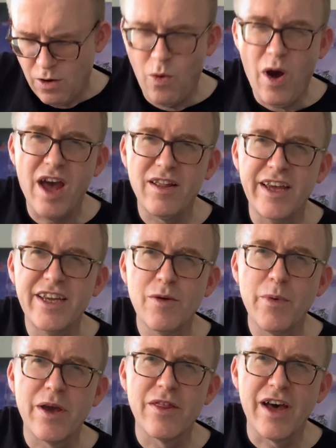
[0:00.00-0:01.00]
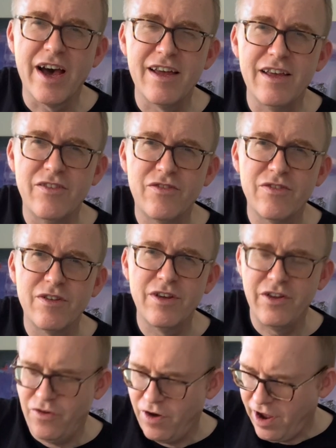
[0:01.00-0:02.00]
what I like about that is you
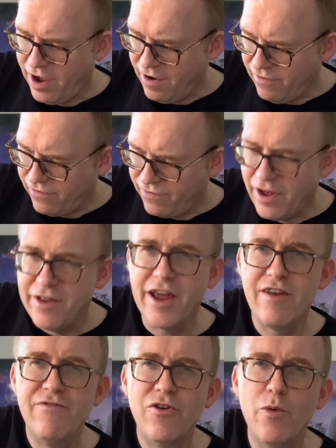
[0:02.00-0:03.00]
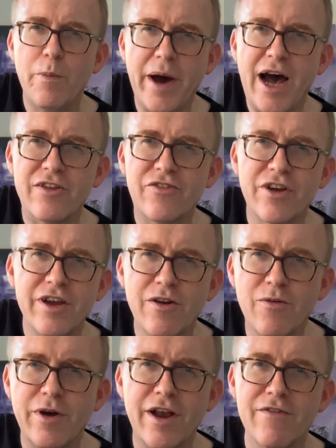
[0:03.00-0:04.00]
don't have a 9-volt battery or
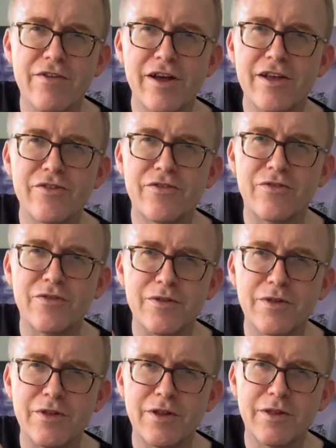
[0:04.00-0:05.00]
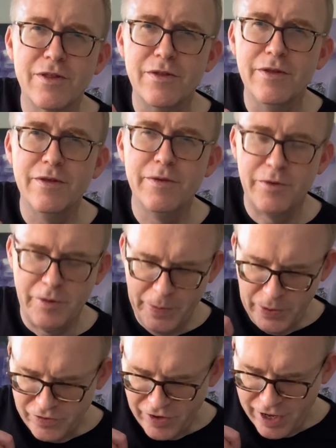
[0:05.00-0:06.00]
whatever it is to
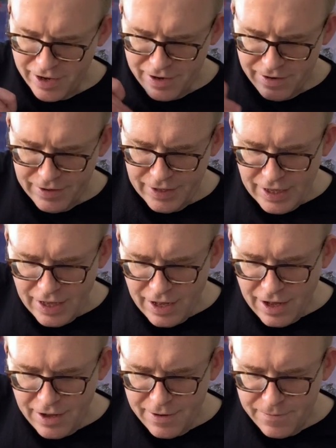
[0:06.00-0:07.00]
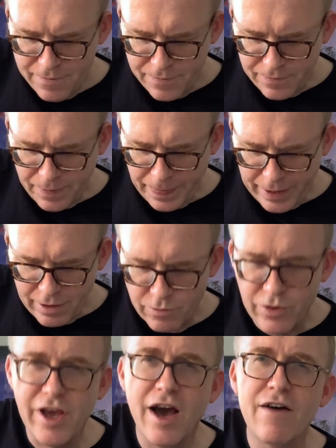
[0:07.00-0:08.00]
put it in, what
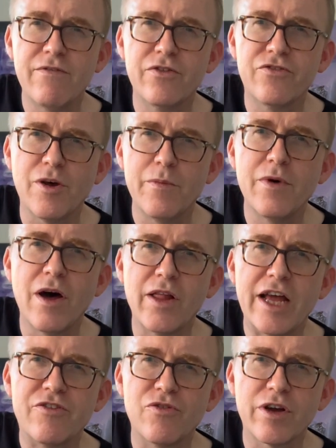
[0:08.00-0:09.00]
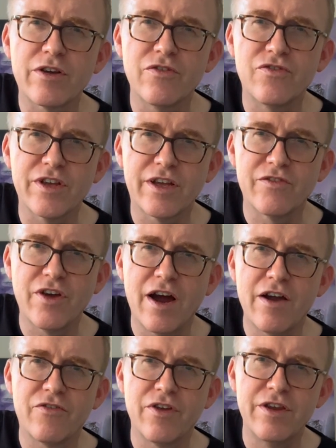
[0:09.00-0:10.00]
you have on some electroacoustic
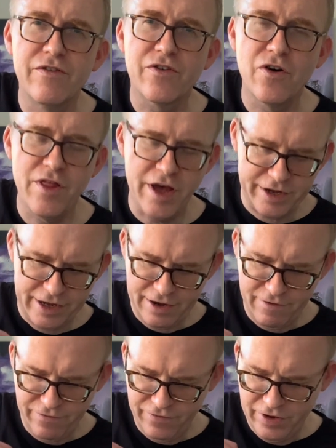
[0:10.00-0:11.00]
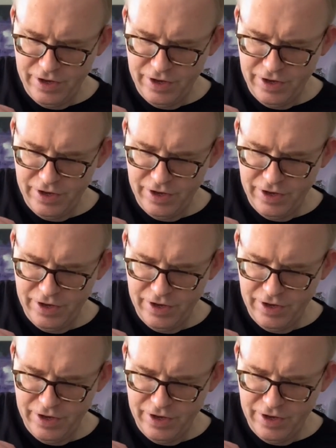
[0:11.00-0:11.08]
guitars, and you've got that kind of